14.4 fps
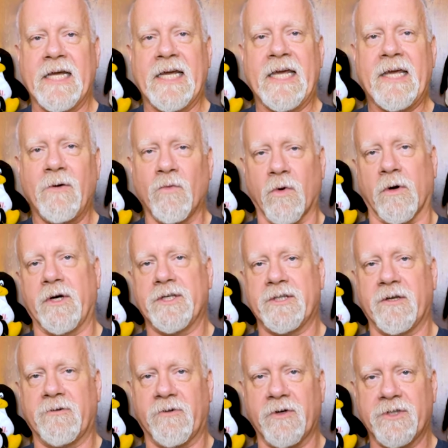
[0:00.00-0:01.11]
he worries
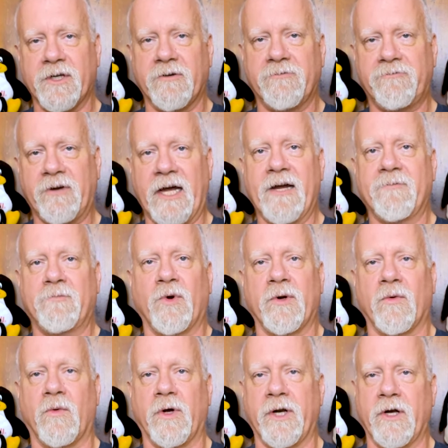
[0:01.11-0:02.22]
that version
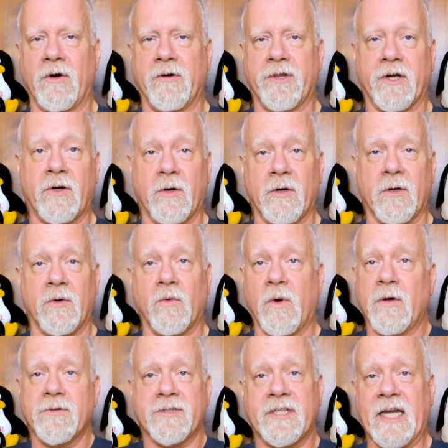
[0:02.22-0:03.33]
5.10 of the kernel
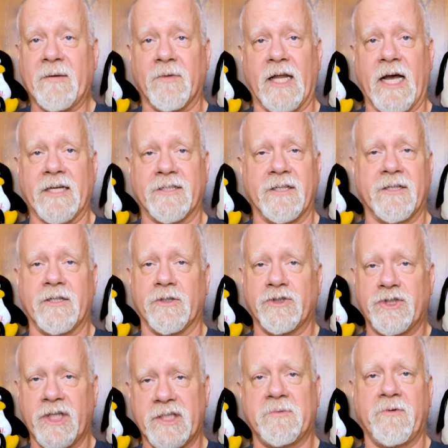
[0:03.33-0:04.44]
won't stabilize until
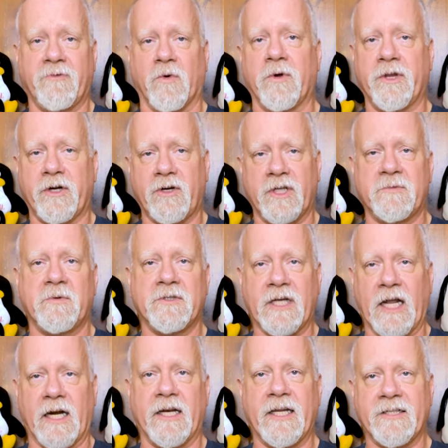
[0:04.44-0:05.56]
just before the Christmas
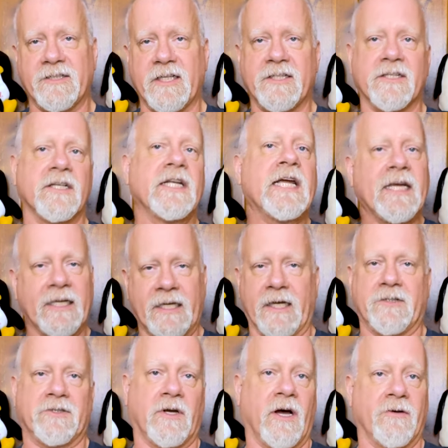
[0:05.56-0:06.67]
holiday season
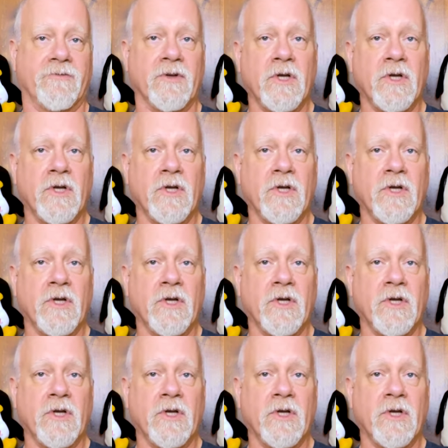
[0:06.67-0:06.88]
kicks off.